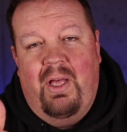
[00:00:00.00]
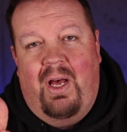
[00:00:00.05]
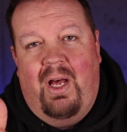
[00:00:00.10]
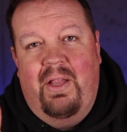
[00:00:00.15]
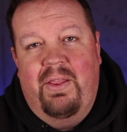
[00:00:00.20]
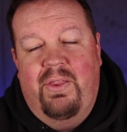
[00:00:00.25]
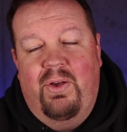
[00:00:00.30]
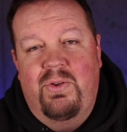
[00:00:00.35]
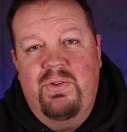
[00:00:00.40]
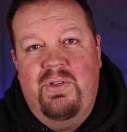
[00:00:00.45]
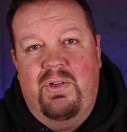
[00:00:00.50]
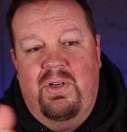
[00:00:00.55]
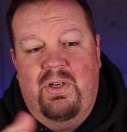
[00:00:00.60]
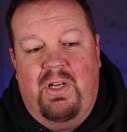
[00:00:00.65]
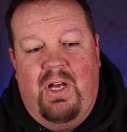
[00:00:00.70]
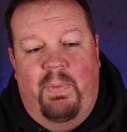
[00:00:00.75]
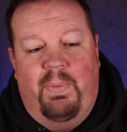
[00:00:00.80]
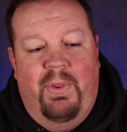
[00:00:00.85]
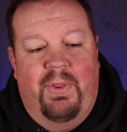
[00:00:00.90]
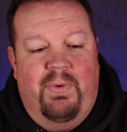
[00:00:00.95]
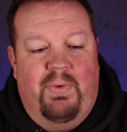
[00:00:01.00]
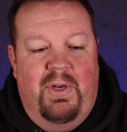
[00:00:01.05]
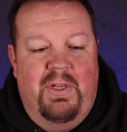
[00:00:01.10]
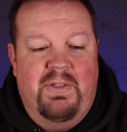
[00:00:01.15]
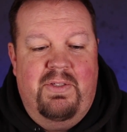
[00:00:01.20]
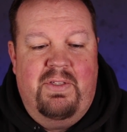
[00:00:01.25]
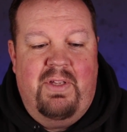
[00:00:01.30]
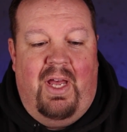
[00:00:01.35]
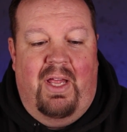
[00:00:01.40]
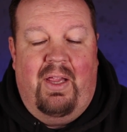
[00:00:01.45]
Uh, those are a couple of the
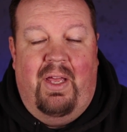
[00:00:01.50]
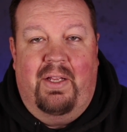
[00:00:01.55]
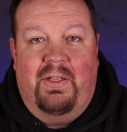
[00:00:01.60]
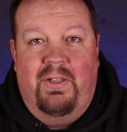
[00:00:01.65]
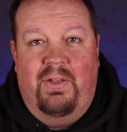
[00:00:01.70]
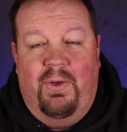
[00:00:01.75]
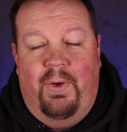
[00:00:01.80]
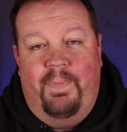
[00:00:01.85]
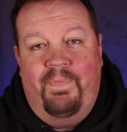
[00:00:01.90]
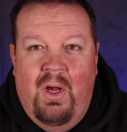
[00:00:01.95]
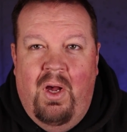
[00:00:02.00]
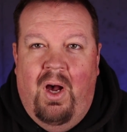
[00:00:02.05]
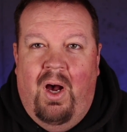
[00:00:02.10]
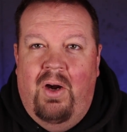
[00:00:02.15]
reasons I like to do it.